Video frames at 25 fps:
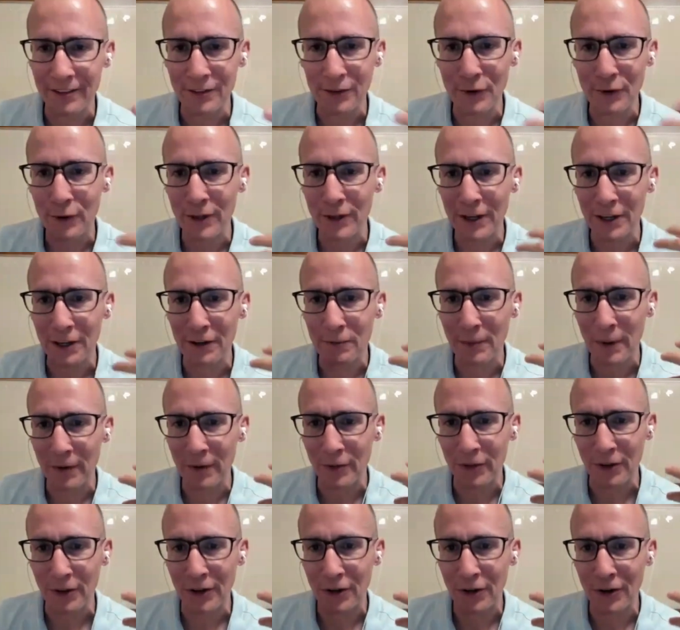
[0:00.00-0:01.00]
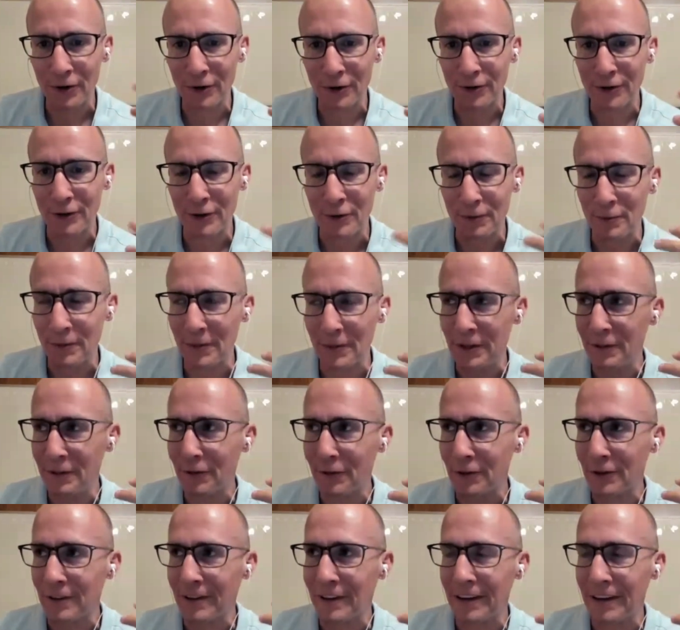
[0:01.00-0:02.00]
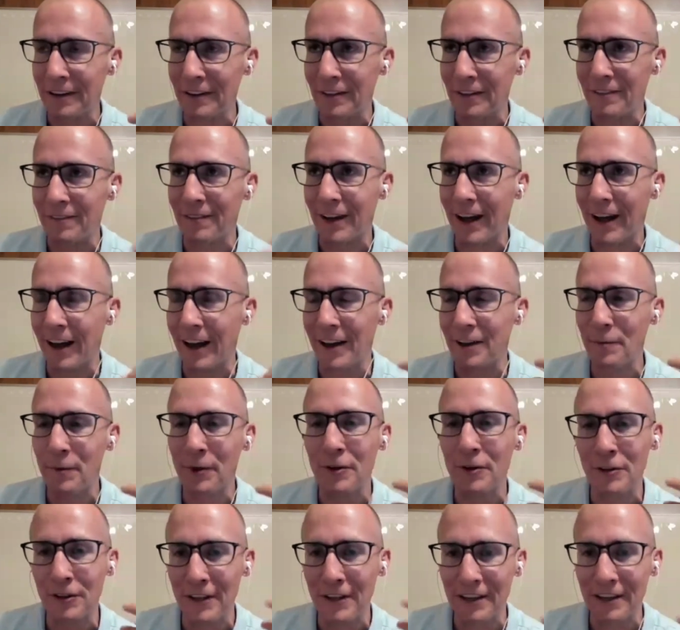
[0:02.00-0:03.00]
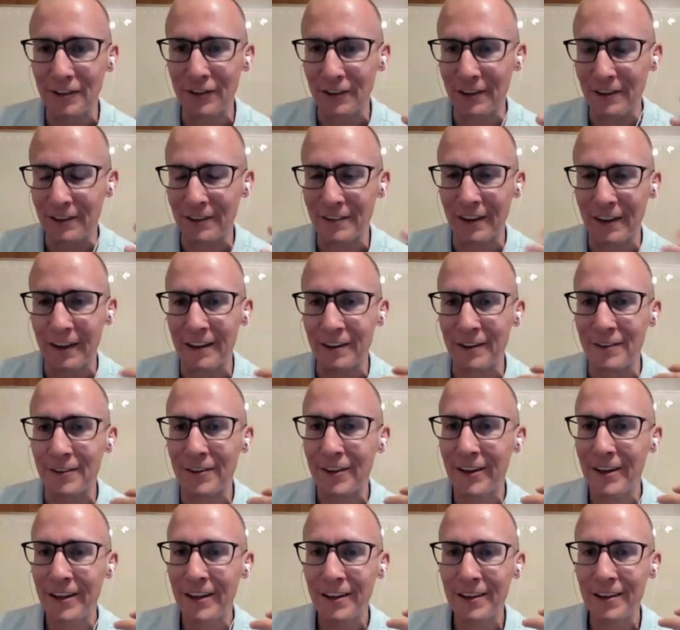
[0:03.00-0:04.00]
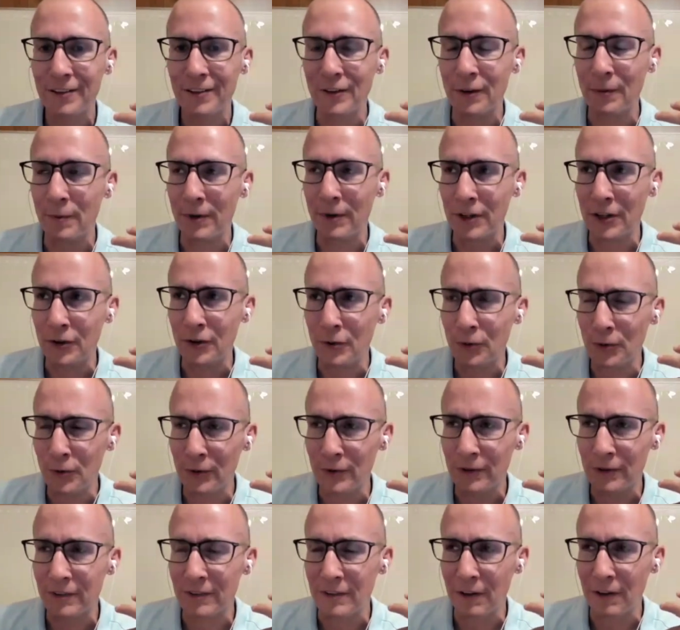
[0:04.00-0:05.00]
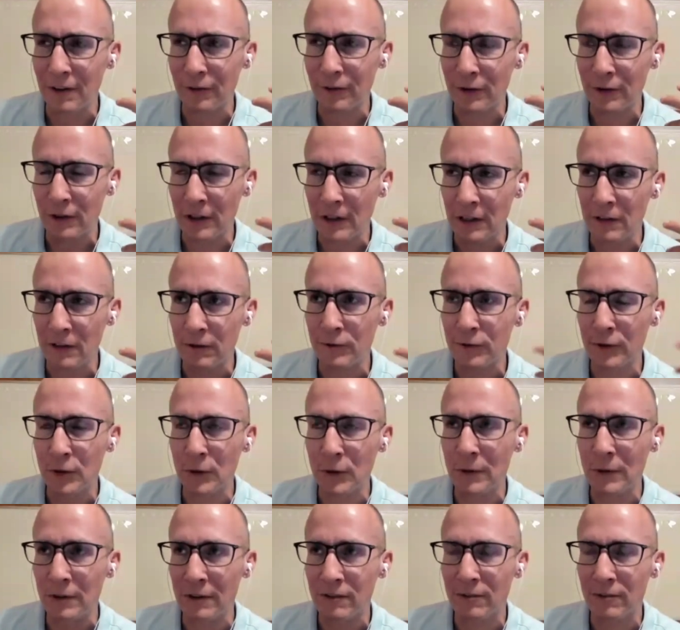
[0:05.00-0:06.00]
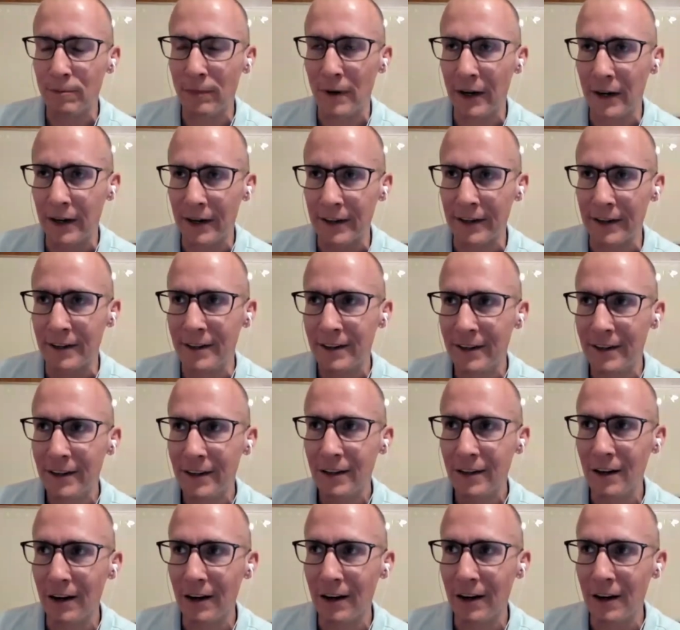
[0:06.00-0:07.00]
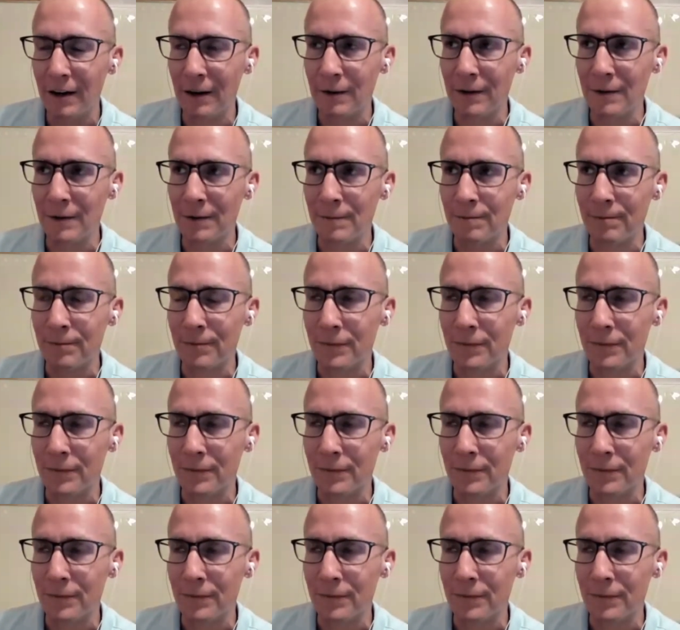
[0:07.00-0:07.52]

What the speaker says: You think about the culture, the medieval, like the High Middle Ages, and somebody who is definitely influenced by Thomas